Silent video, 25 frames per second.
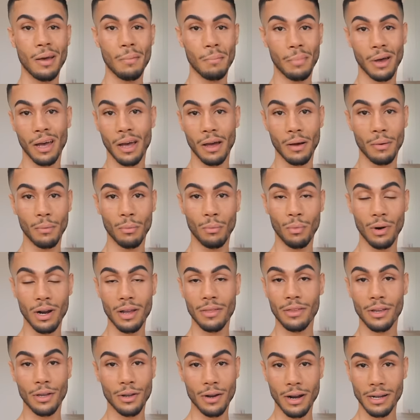but we're
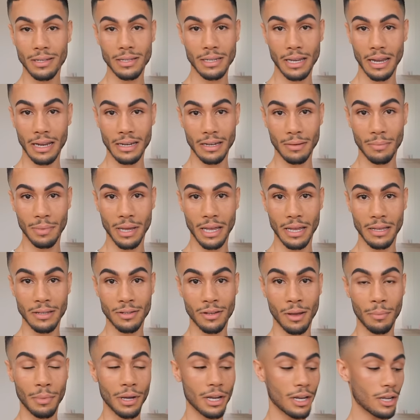in the United Kingdom here,
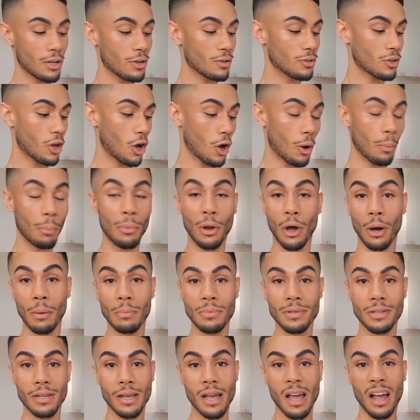so I'm gonna use
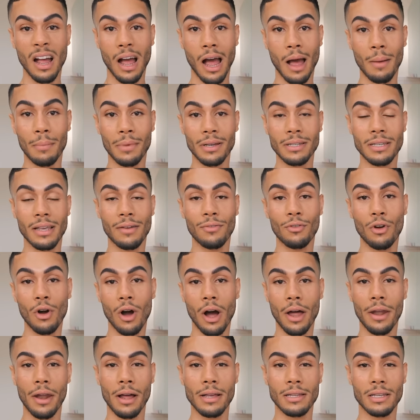Hobnobs because they've
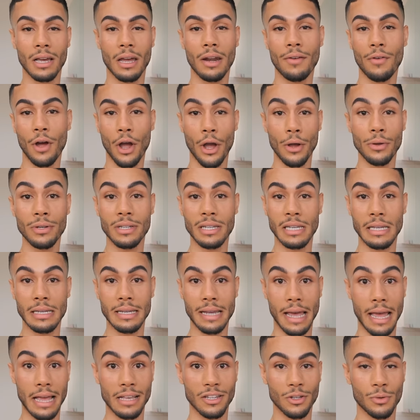got a nice kind of oaty
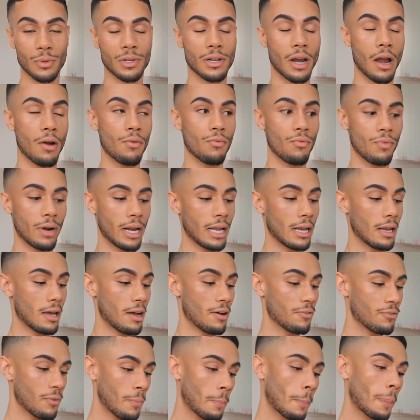taste, which I really
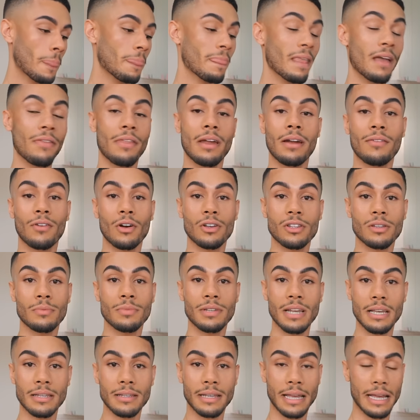love. Then I've got some
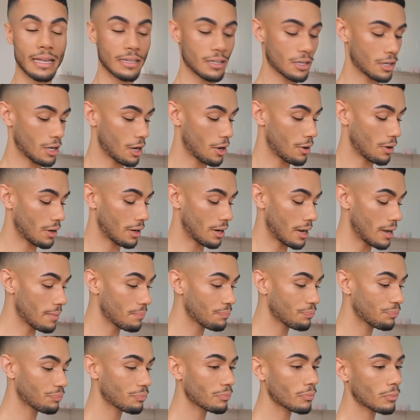desiccated coconut,
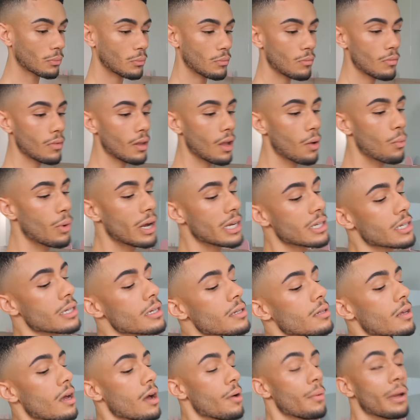which
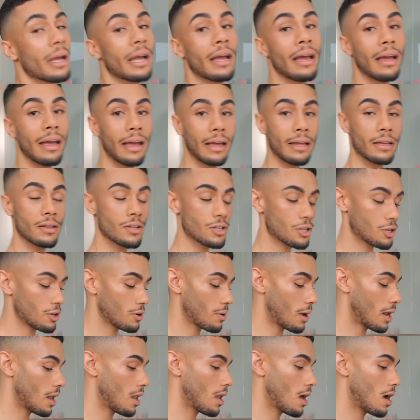is going into
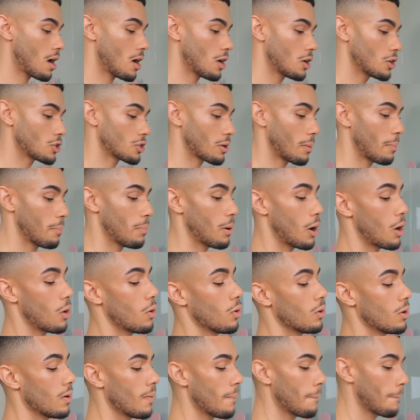a large
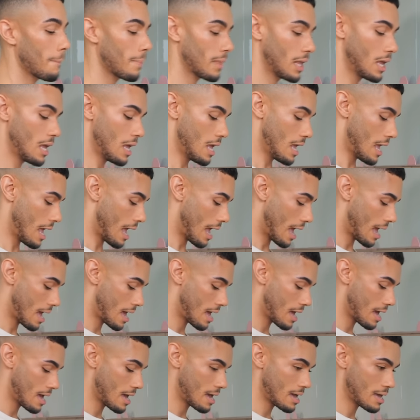bowl.
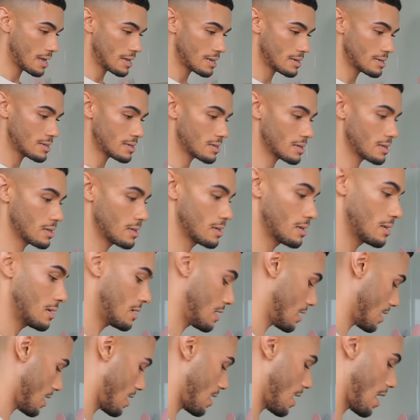And
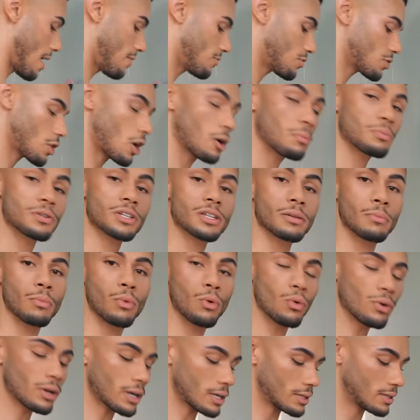I've chopped some
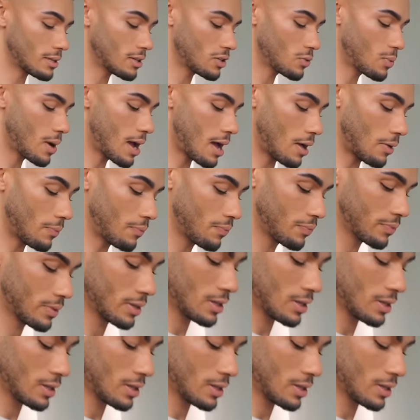walnuts as well.